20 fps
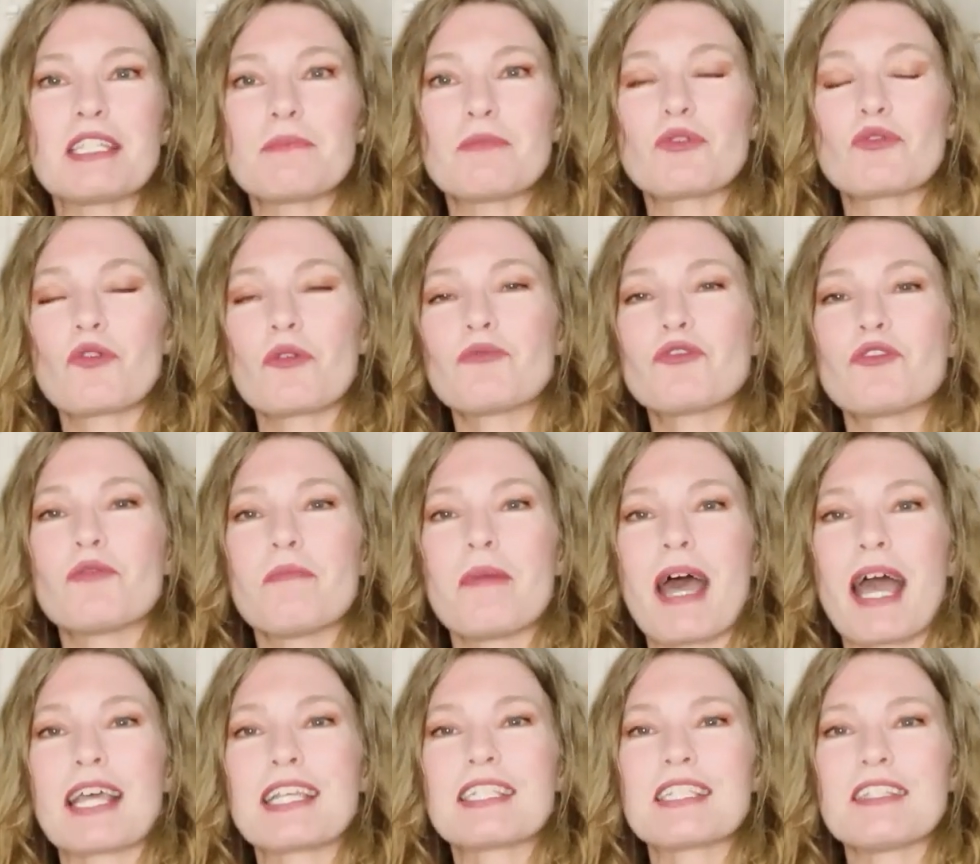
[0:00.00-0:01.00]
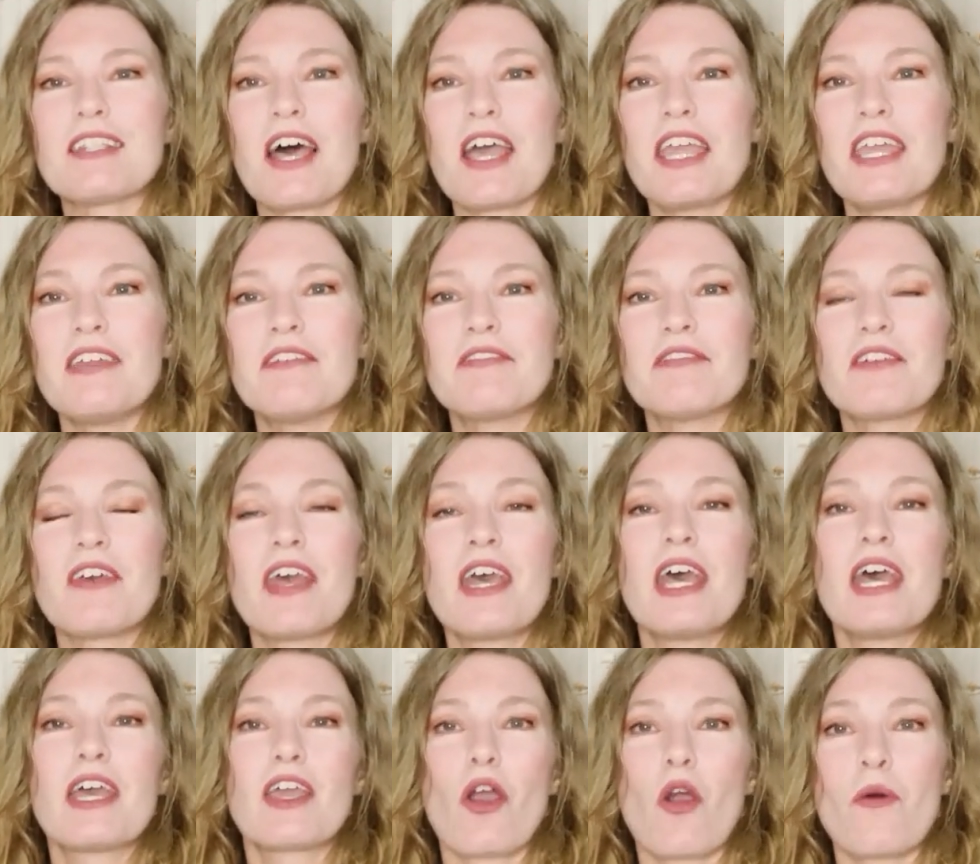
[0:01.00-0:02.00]
subscription box life.
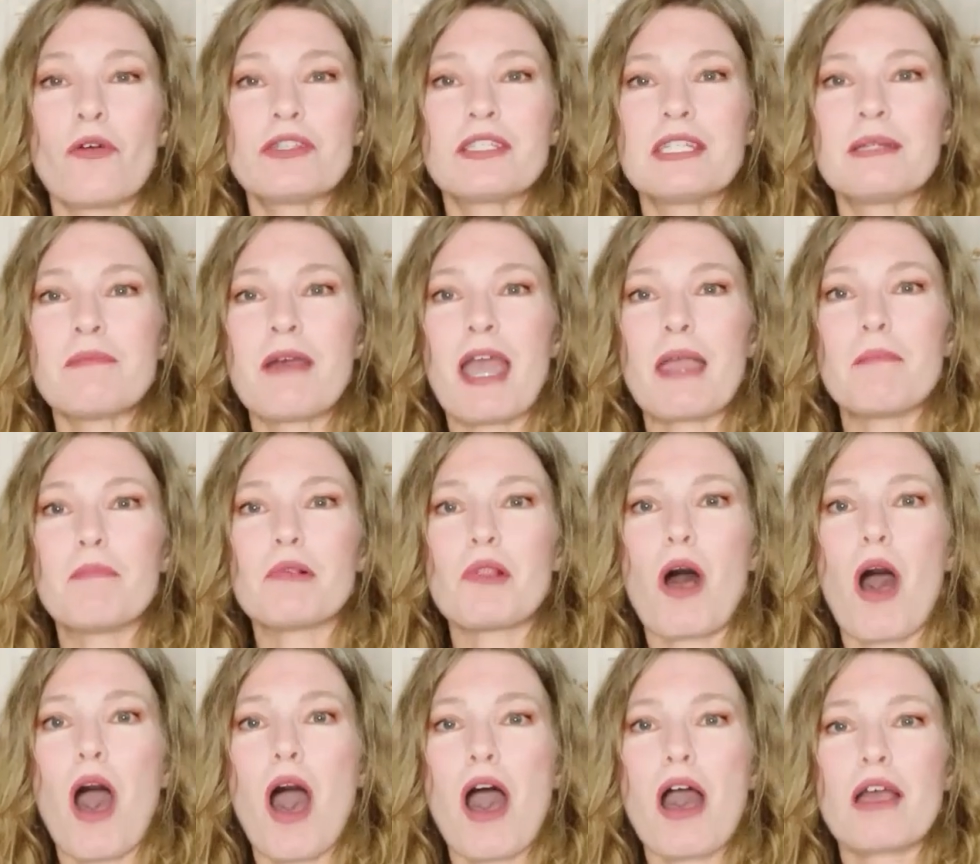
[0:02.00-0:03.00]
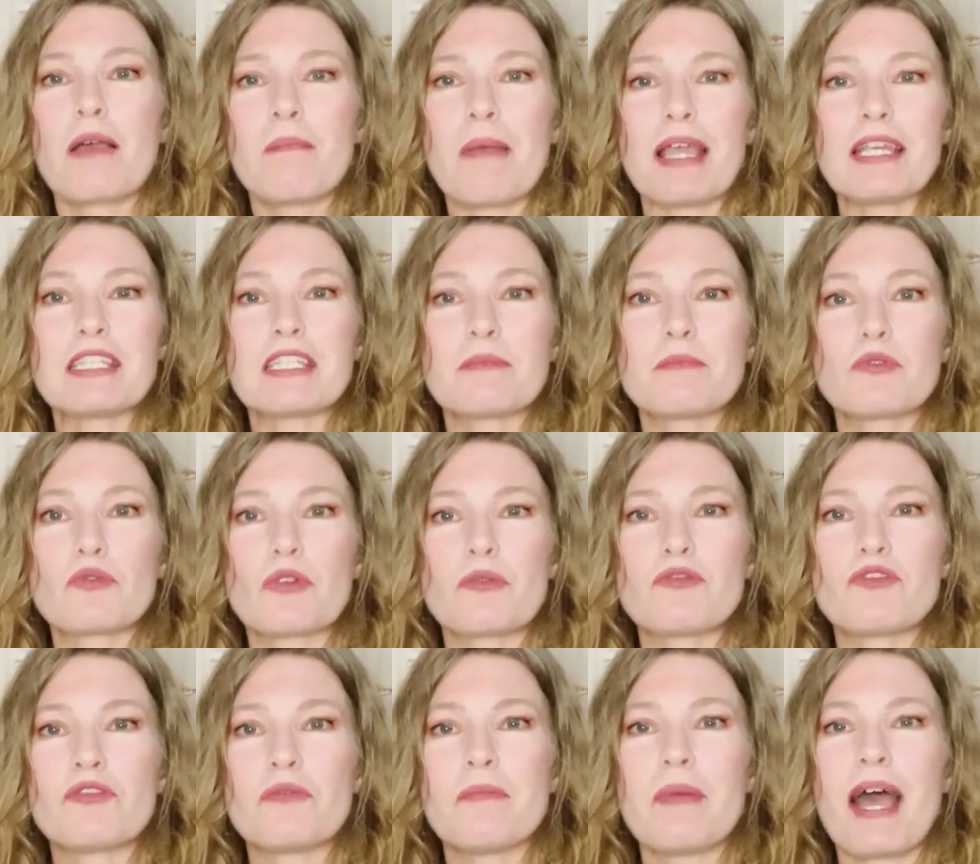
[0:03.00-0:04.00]
Go see my blog,
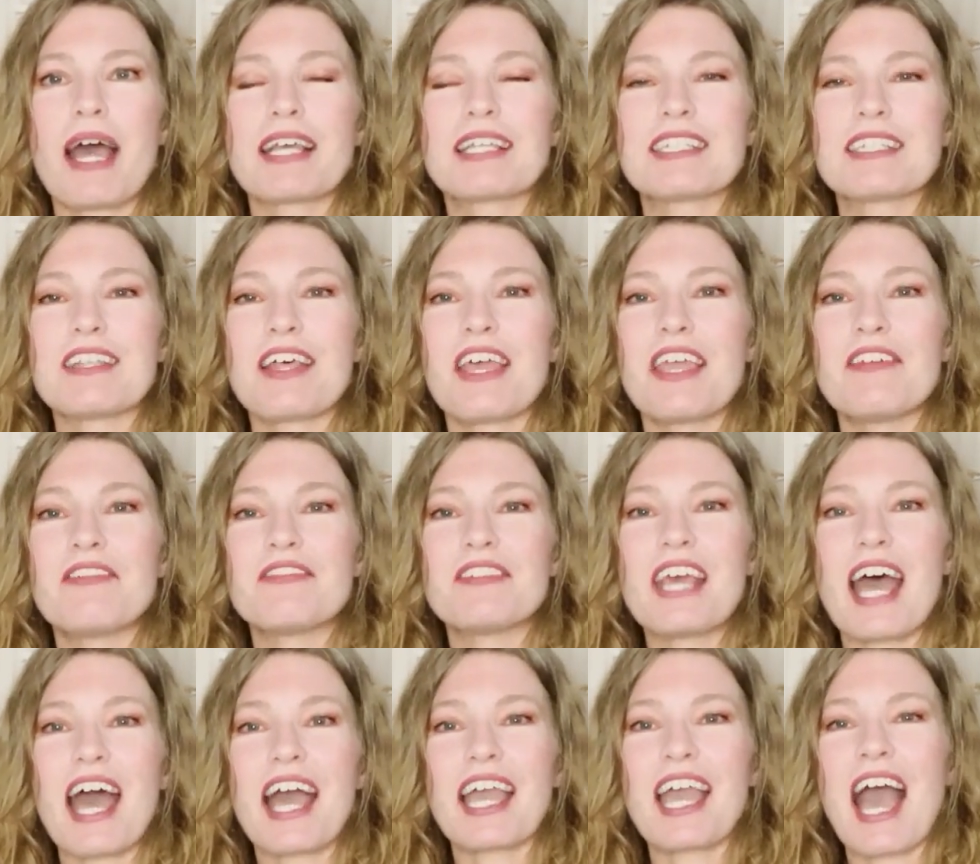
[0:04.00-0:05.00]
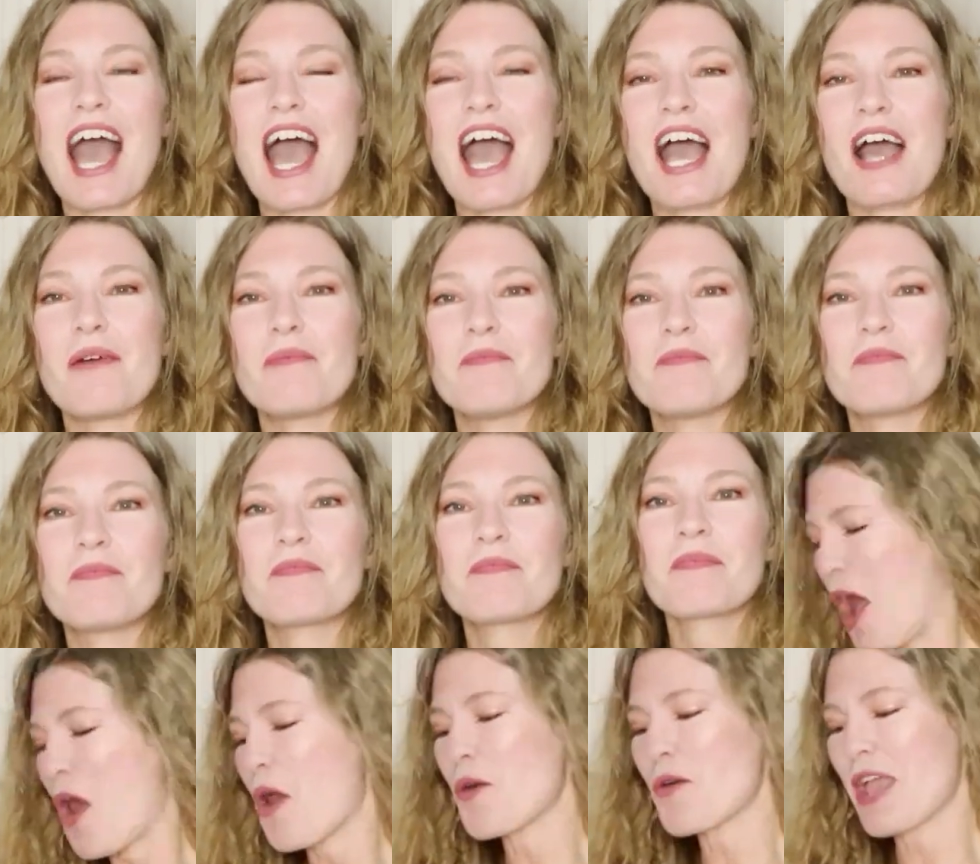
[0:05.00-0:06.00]
mysubscriptionboxlife.com.
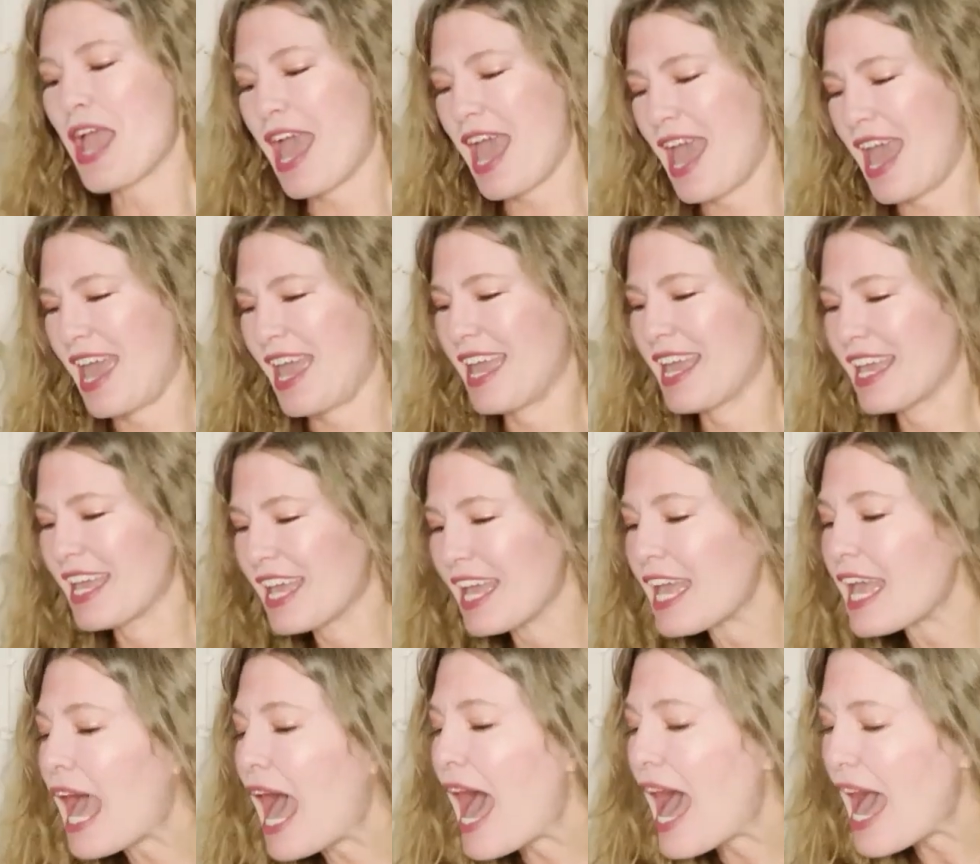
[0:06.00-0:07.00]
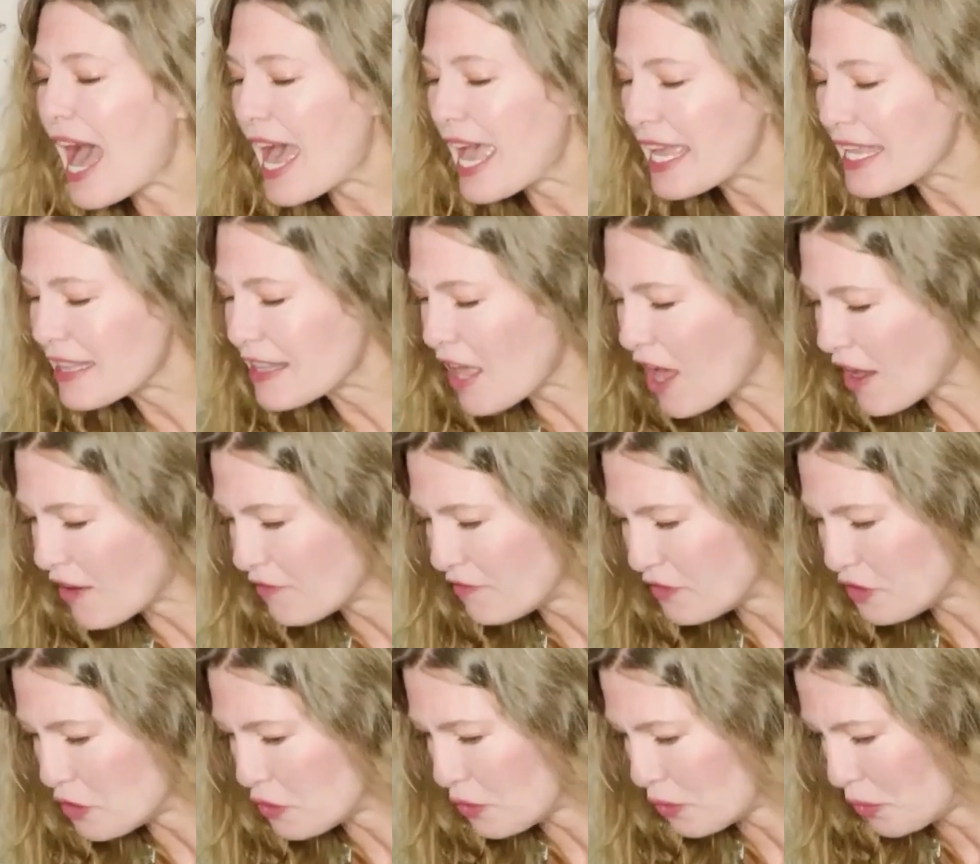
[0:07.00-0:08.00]
Okay, I love
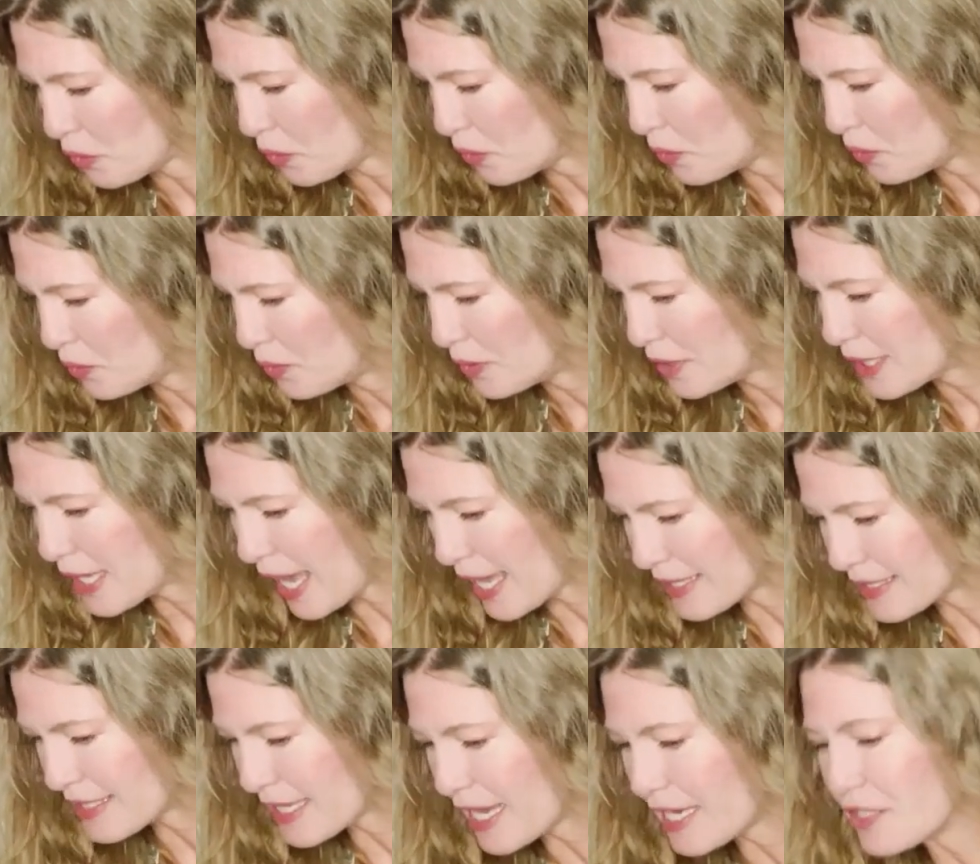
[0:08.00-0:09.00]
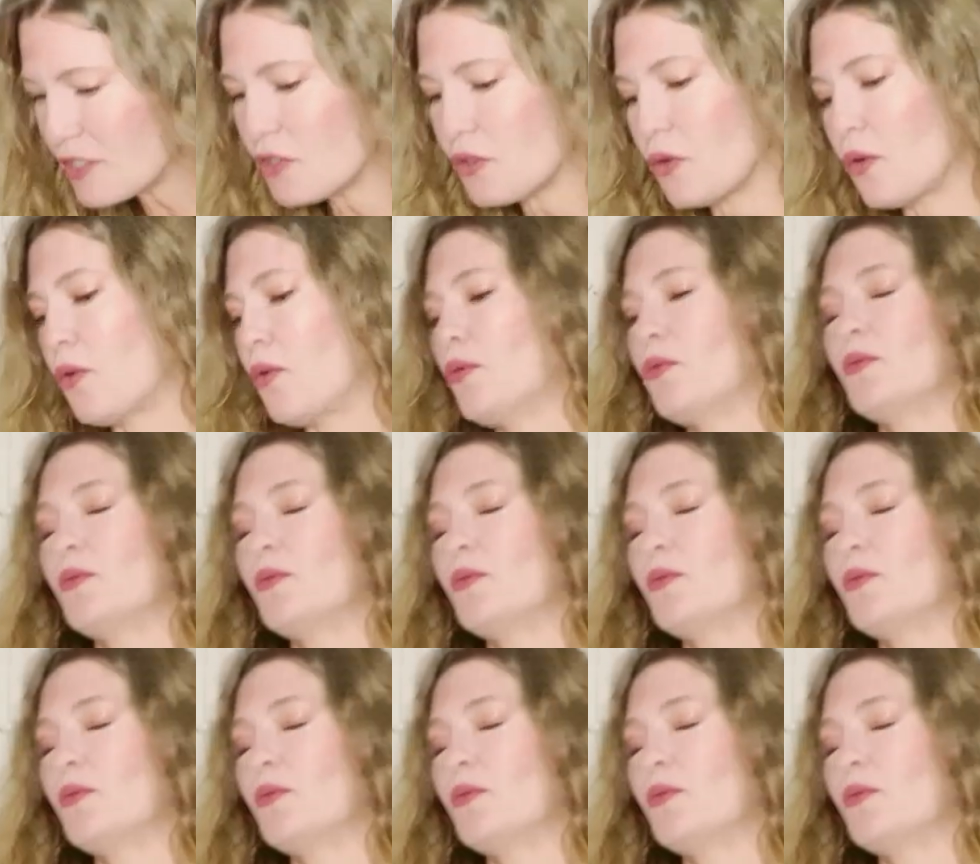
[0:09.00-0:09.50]
you. Yes, I do.